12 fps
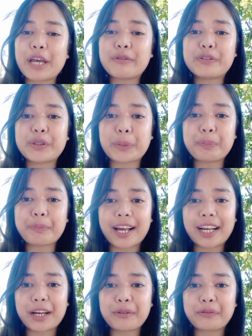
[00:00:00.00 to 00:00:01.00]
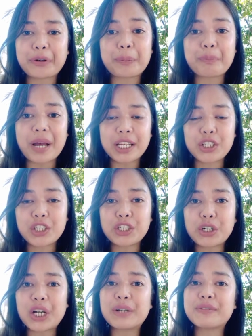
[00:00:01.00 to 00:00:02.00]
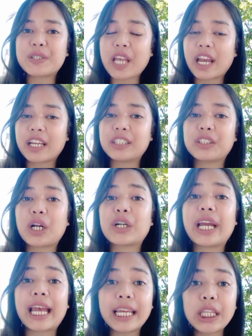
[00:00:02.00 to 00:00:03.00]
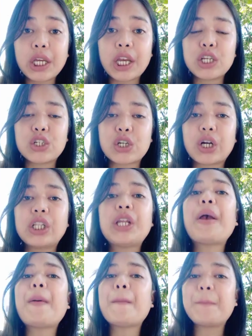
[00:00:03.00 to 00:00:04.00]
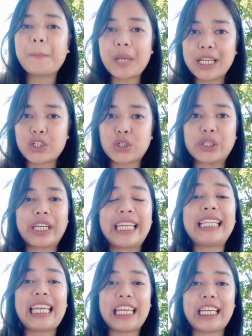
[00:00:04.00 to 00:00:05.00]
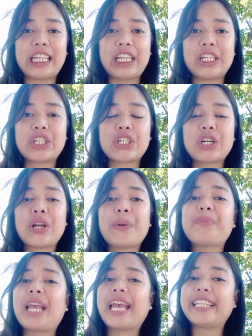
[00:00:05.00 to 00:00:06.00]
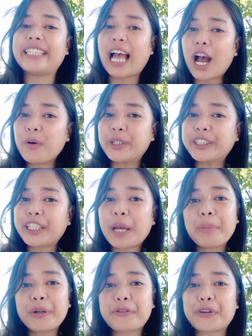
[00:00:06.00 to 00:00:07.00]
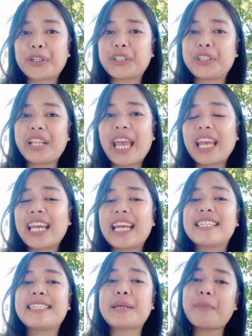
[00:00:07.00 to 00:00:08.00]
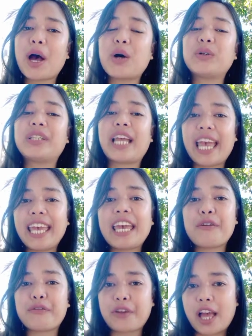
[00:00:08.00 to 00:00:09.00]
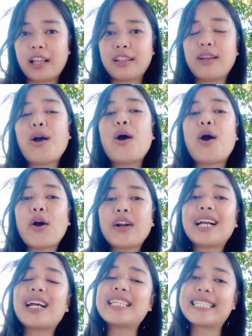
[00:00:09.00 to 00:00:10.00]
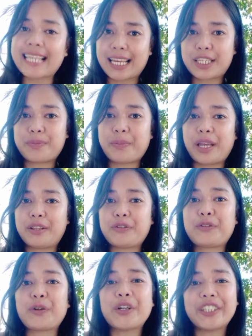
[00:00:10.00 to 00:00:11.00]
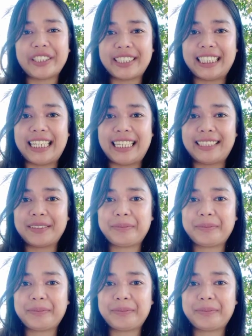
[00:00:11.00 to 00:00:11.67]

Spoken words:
F. Sampaga from Bachelor of Secondary Education, major in English. And our topic for today is about AFL or Assessment for Learning.